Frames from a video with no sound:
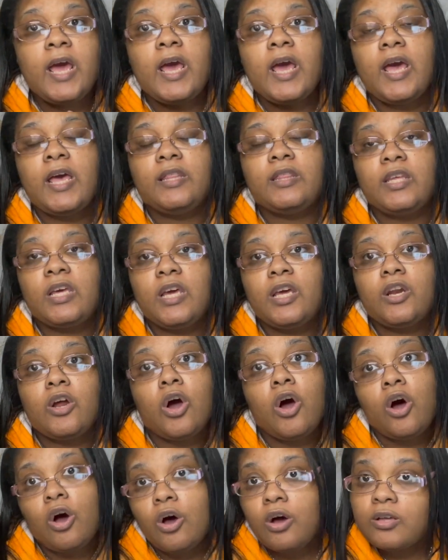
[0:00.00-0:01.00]
And then
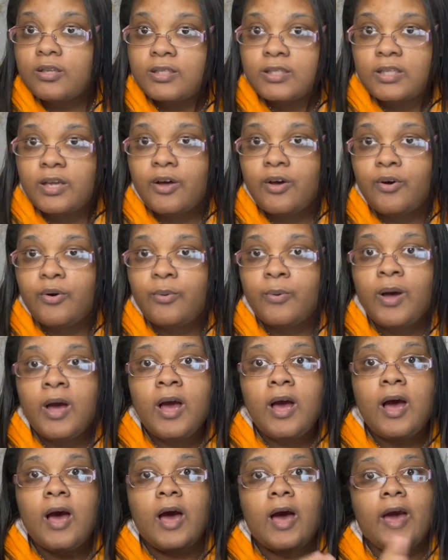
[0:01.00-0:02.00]
also
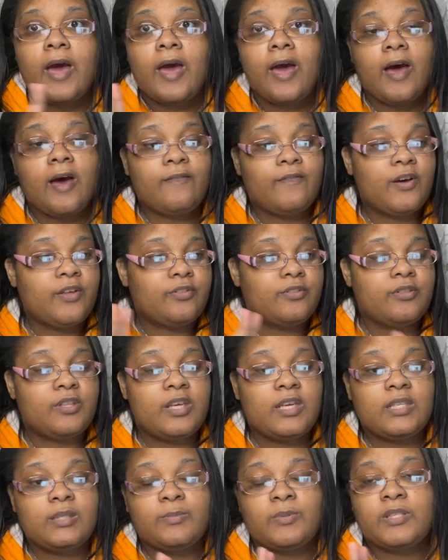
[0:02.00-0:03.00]
I have other
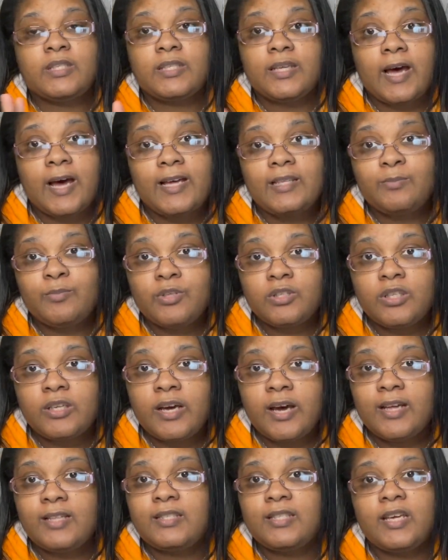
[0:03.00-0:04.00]
things besides music
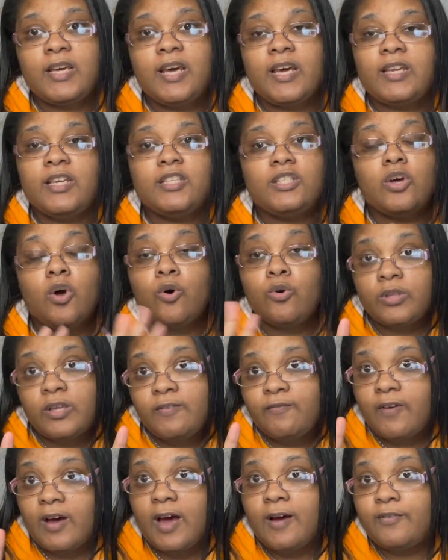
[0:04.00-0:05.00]
content, and it's only
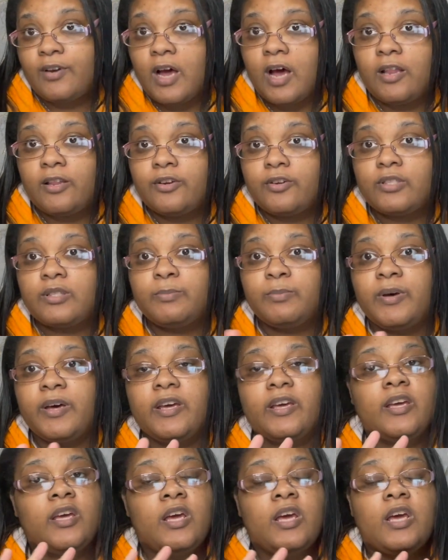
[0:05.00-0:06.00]
$5,
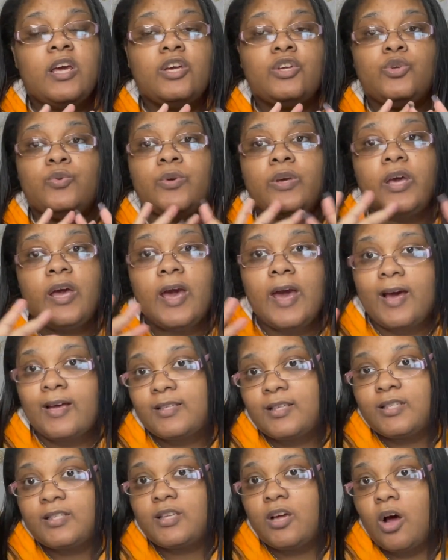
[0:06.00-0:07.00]
but you get
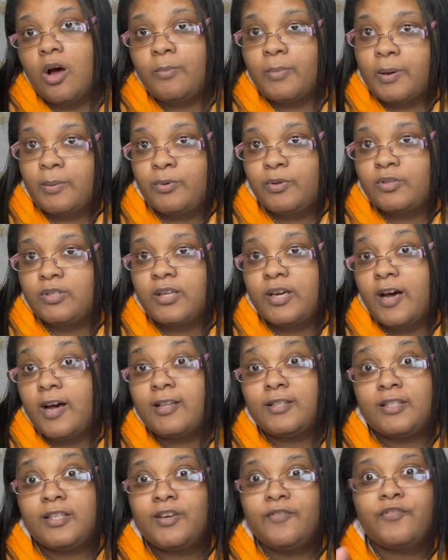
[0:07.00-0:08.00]
access to all my music
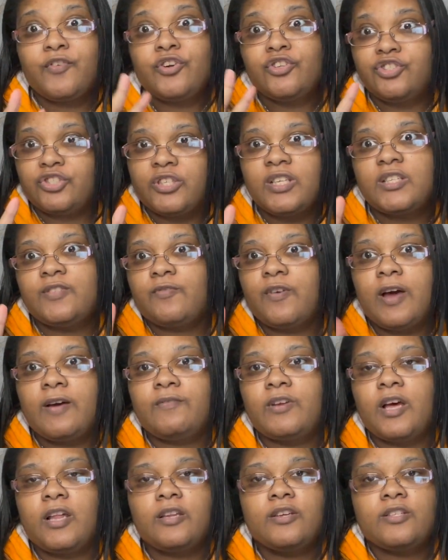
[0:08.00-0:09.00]
content for just
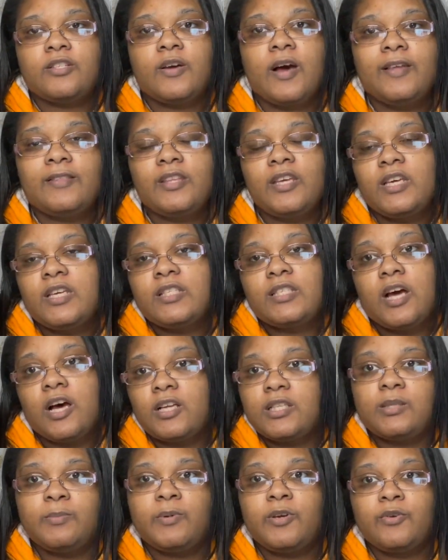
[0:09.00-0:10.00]
$5. So I think it's
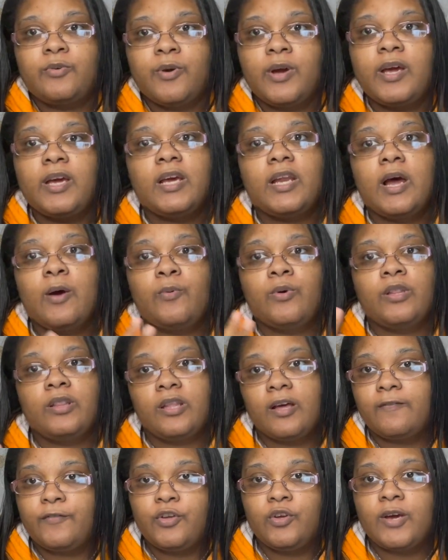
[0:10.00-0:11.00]
awesome and great, and I would
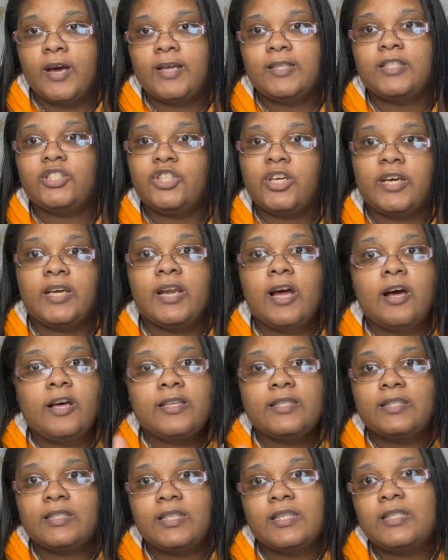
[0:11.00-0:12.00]
love for you guys to check it out.
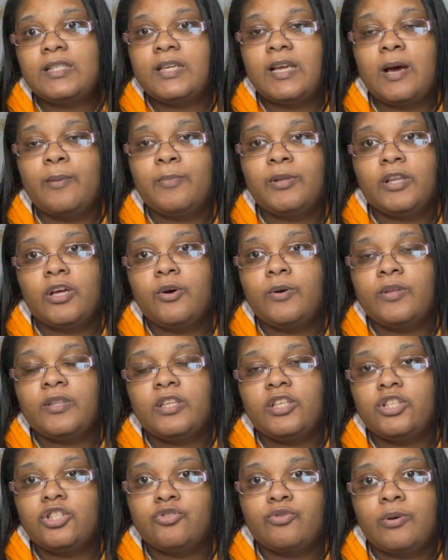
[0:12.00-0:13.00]
It's listed down below in
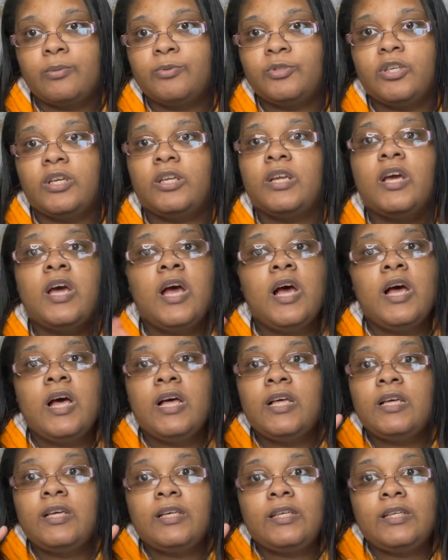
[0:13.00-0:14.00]
the description.
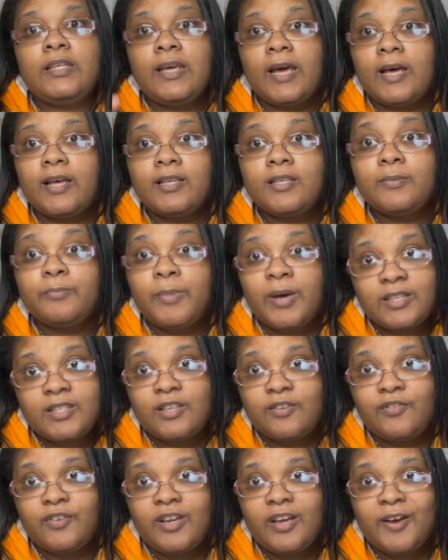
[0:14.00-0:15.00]
Yeah, back to
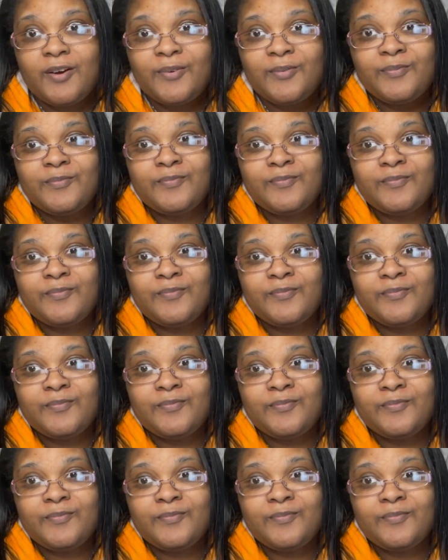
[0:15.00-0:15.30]
the video.